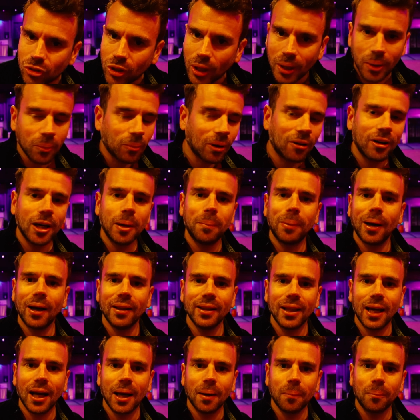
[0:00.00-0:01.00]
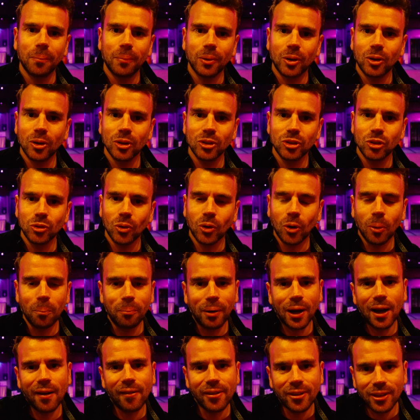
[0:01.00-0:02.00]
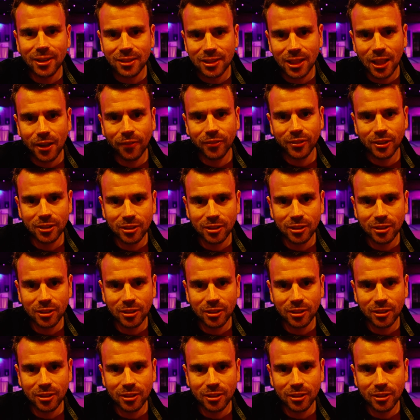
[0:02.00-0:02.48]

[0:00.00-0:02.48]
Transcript: don't worry about that, because you're comparing yourself